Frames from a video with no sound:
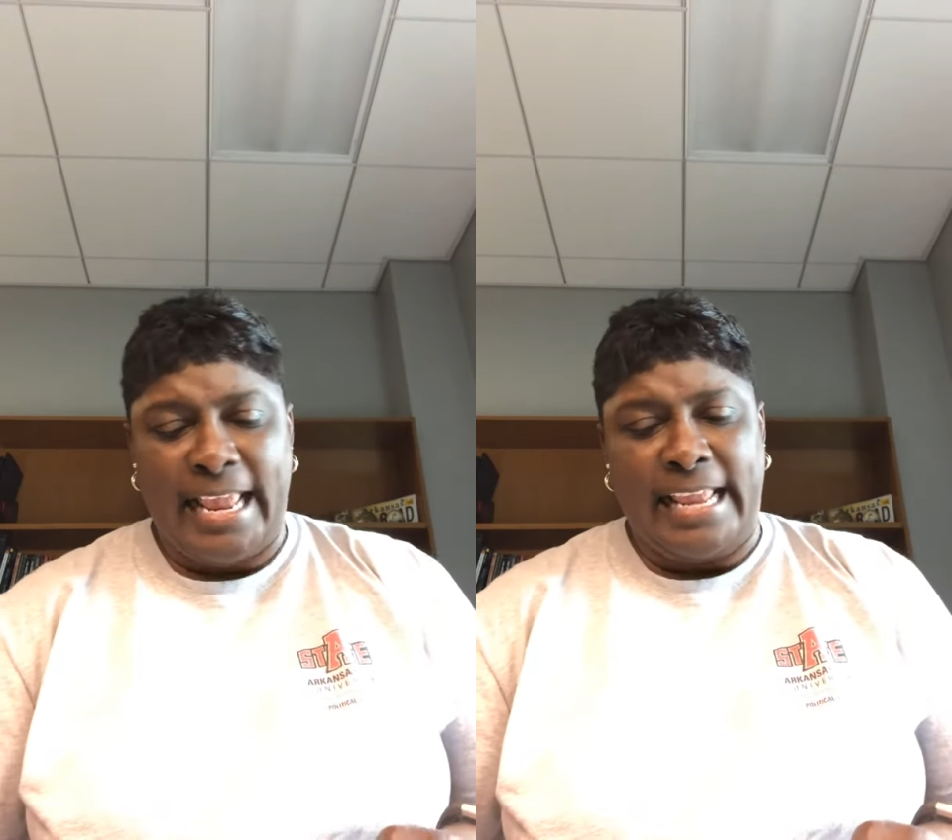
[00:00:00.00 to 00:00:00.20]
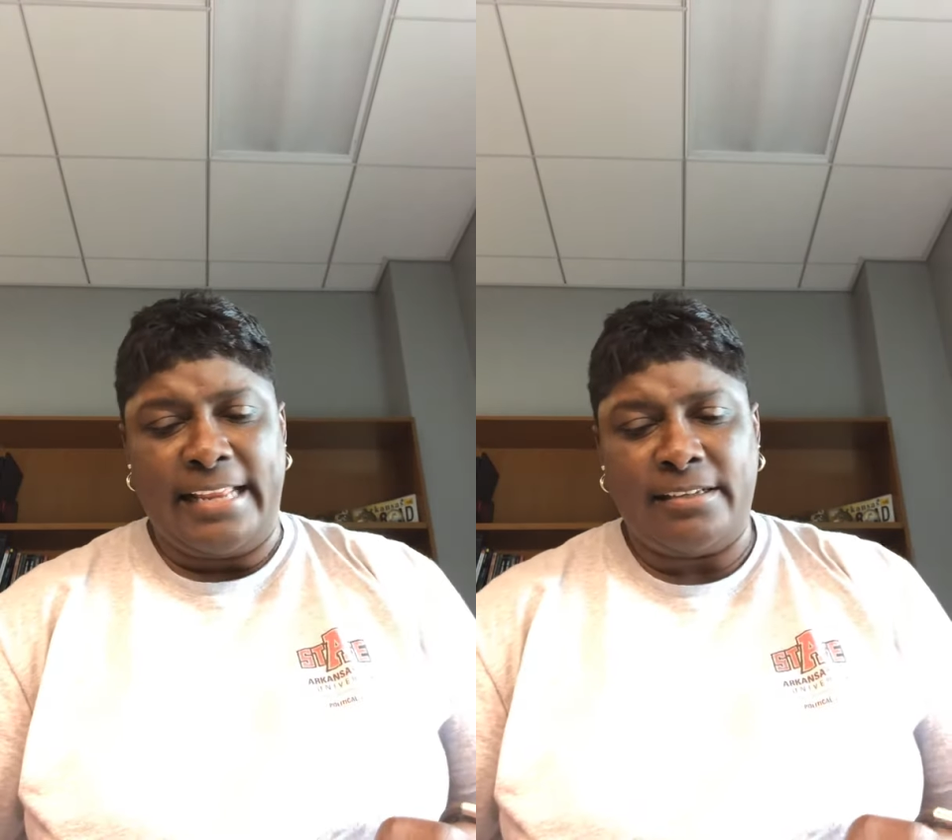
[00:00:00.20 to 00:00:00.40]

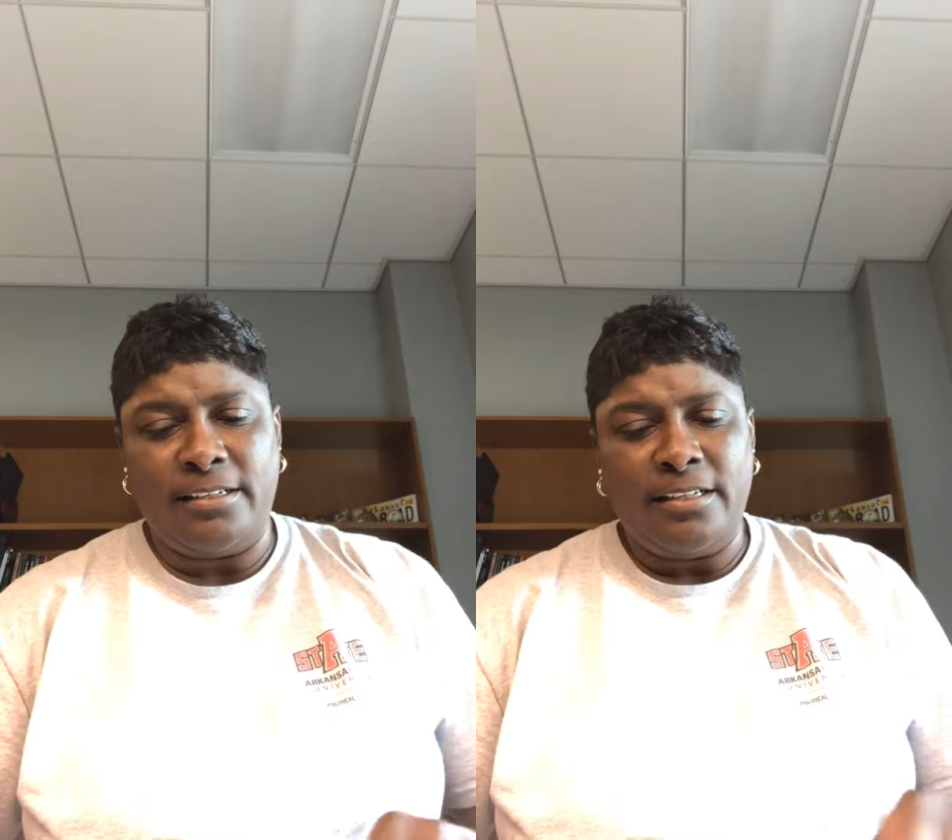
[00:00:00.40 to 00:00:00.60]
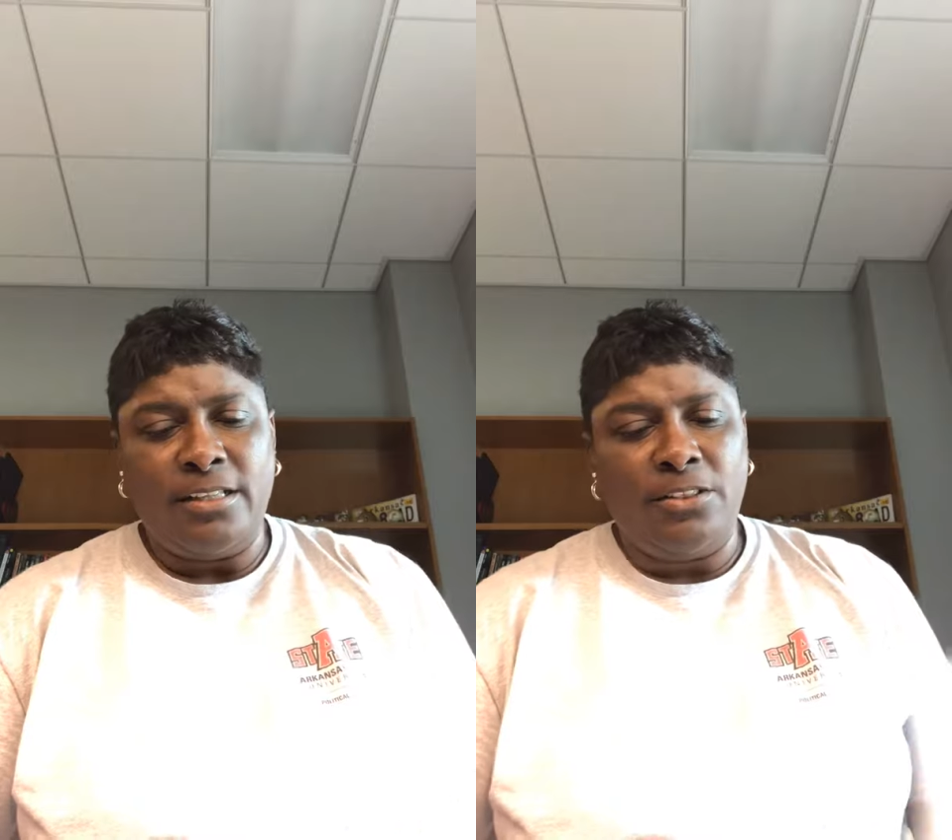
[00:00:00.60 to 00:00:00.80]
and
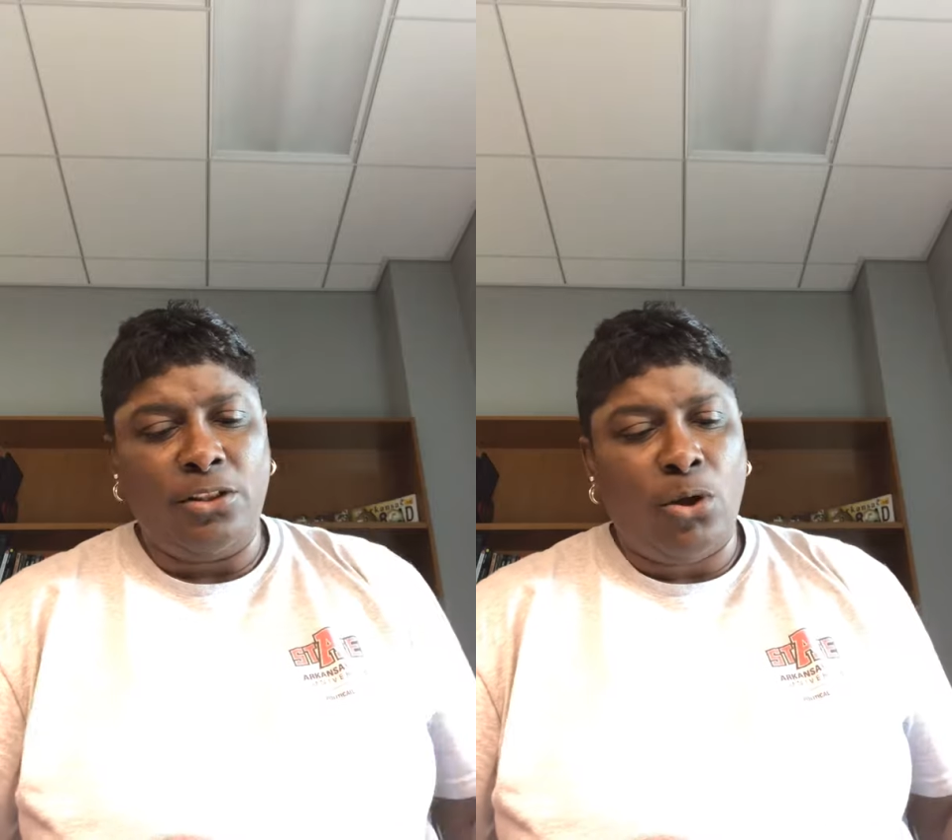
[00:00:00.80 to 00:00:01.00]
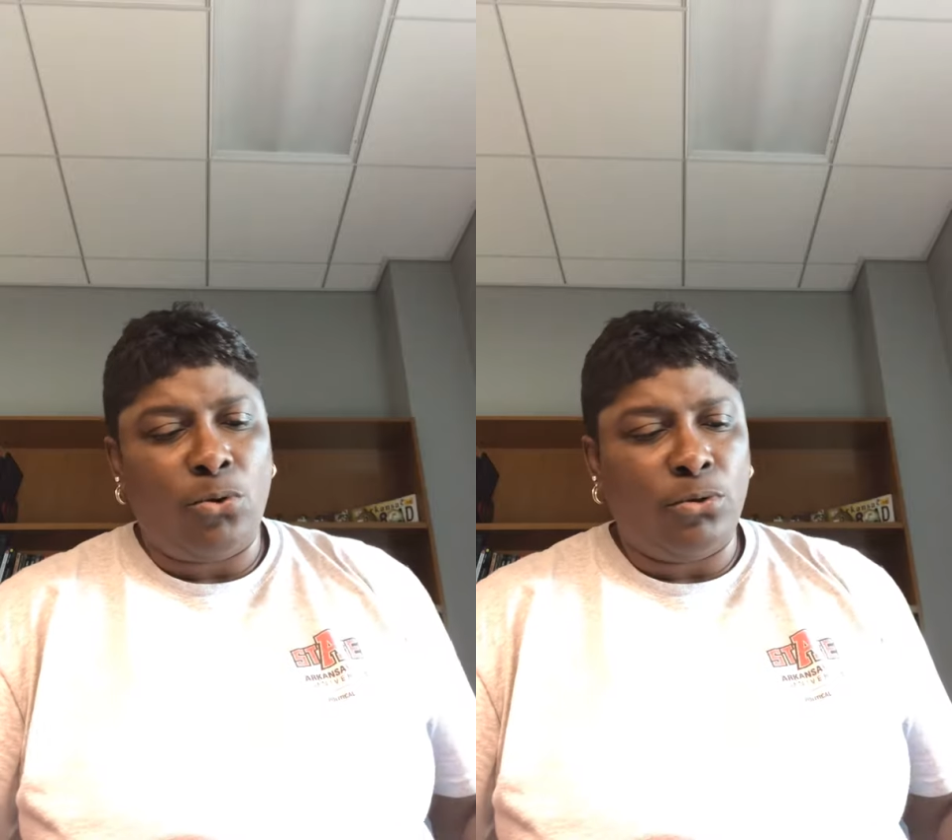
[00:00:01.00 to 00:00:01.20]
the
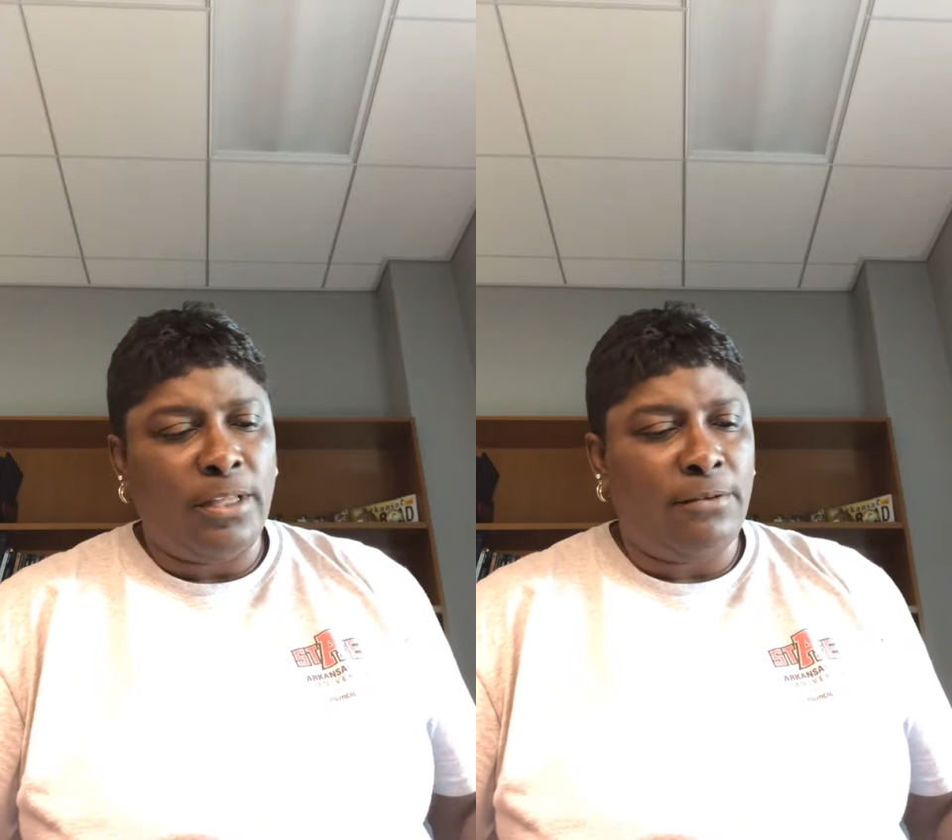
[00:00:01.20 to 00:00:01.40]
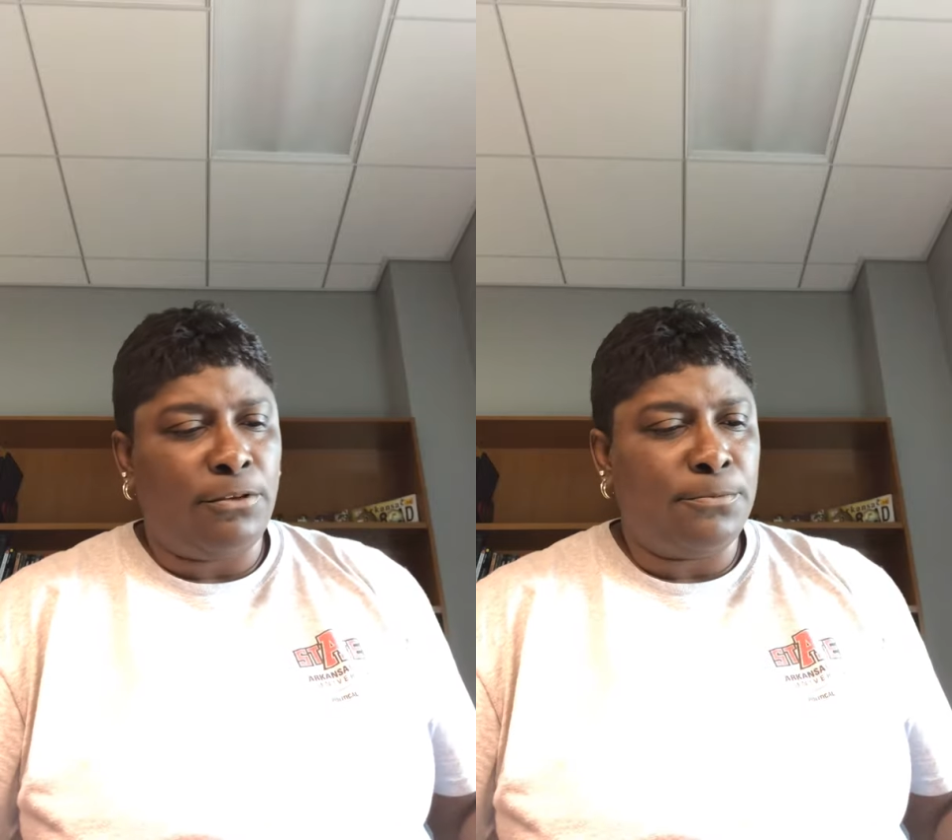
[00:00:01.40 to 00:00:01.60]
local
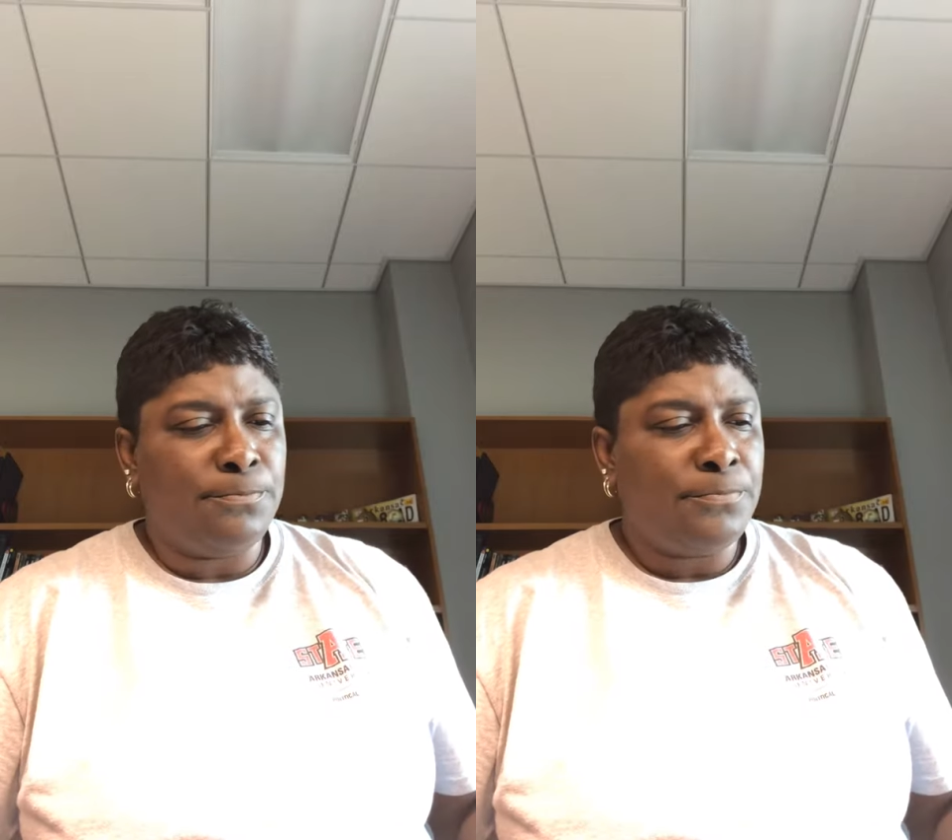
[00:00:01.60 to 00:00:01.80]
level.